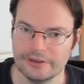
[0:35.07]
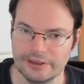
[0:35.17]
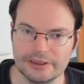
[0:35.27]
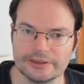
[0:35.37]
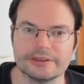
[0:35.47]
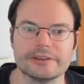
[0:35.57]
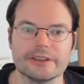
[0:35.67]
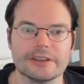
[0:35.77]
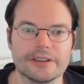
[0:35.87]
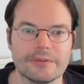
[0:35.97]
And
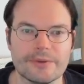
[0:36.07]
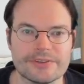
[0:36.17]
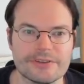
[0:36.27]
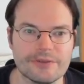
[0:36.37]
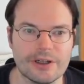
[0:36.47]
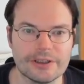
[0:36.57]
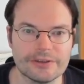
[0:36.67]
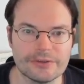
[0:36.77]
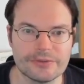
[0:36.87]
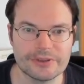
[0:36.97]
that was
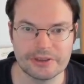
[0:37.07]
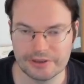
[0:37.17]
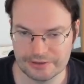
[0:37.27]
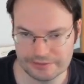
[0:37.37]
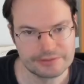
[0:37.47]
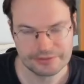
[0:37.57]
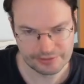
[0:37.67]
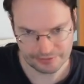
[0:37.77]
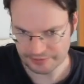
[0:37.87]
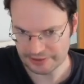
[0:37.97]
defined using
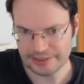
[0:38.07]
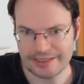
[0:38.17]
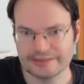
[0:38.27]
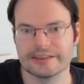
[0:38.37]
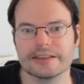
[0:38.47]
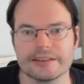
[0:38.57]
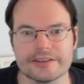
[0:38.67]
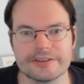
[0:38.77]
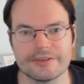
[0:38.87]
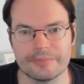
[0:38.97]
sort of the classic
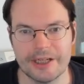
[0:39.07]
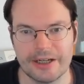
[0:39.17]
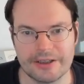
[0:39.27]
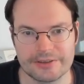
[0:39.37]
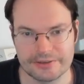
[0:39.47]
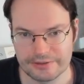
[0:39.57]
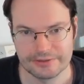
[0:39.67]
list of pairs